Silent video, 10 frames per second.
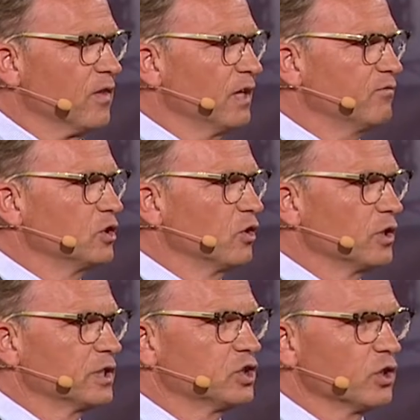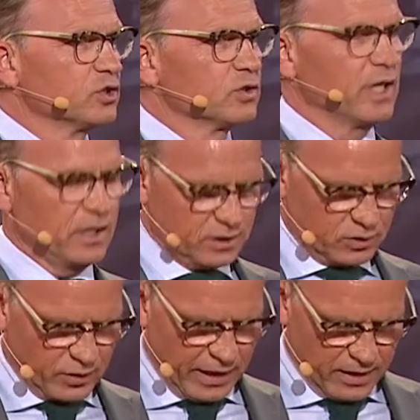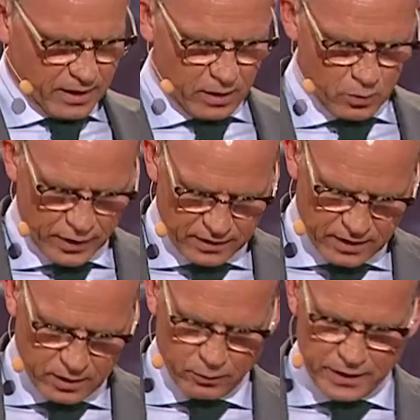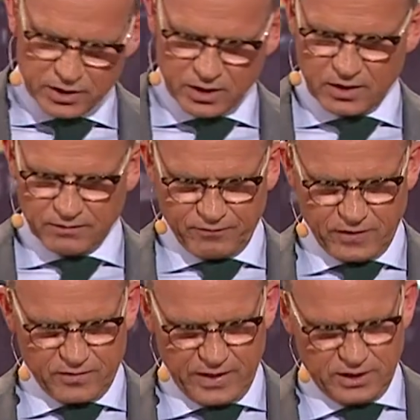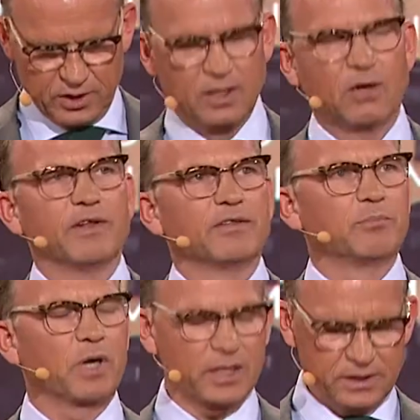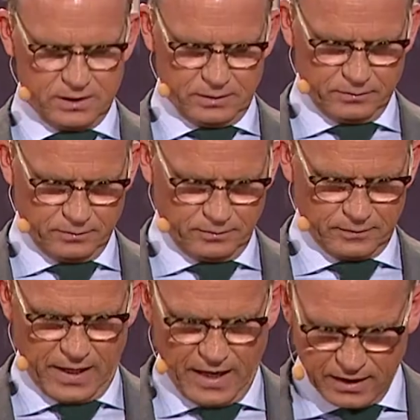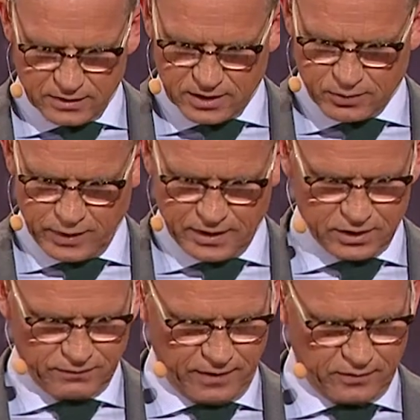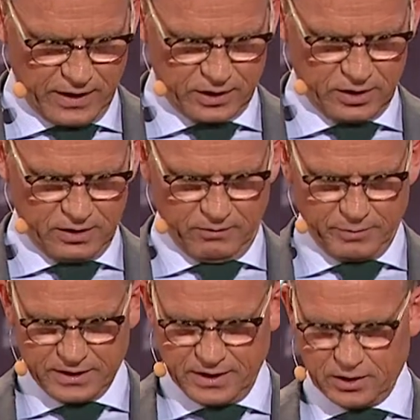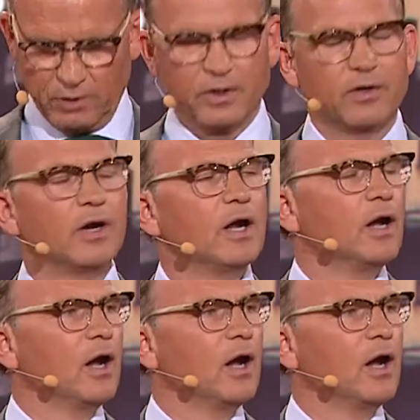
Therefore, Nordic Choice Hotels, together with the Norwegian Confederation of Enterprise and the Swedish Federation of Business Owners,